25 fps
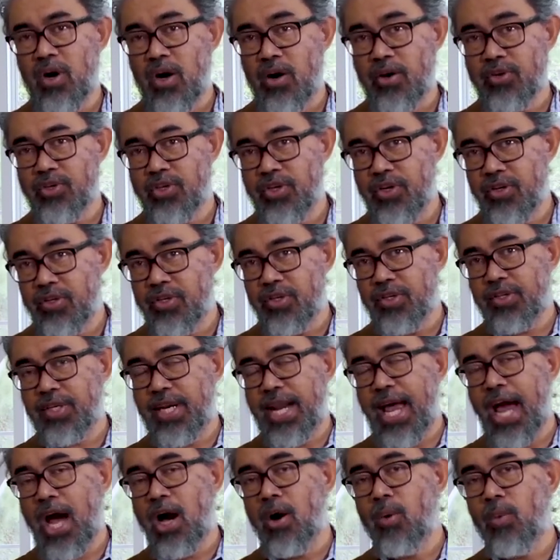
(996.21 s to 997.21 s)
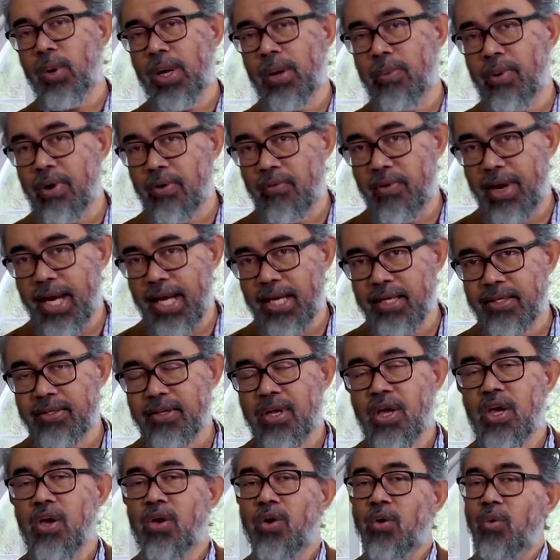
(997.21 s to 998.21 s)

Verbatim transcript: our churches and how we were raised.